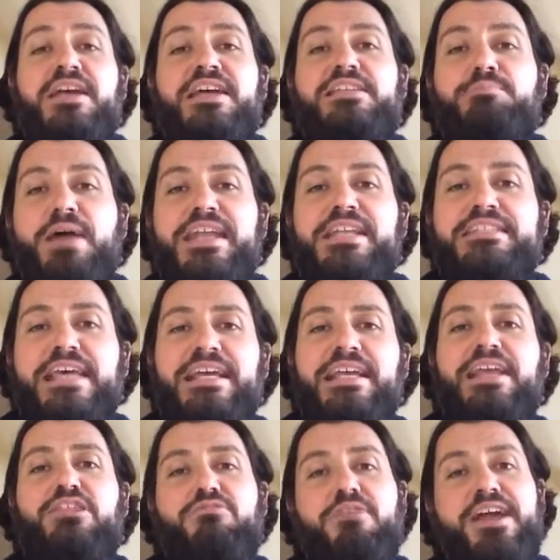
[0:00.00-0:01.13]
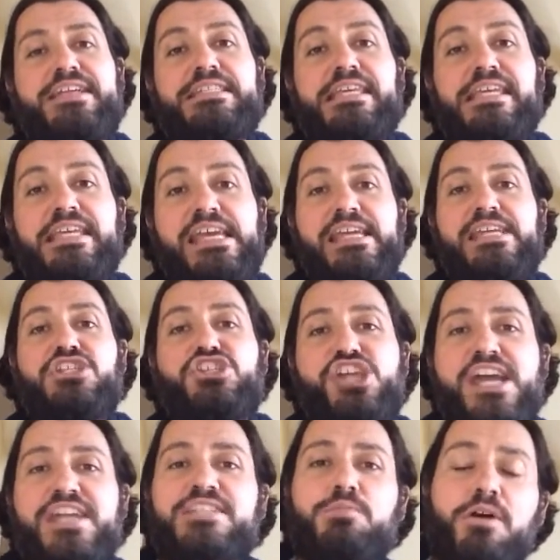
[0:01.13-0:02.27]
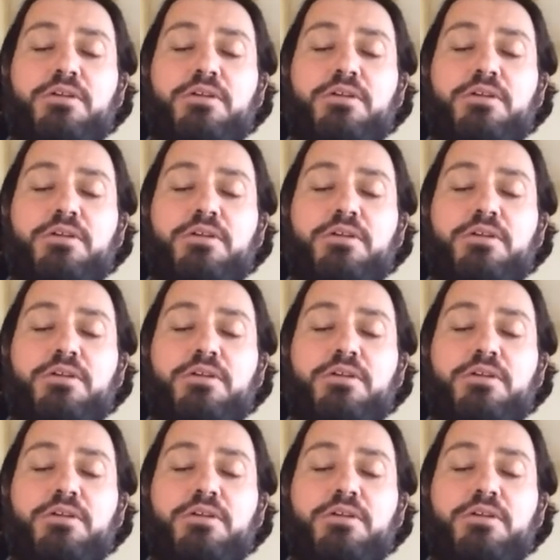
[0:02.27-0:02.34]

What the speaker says: His main attacking threat is the kick and chase.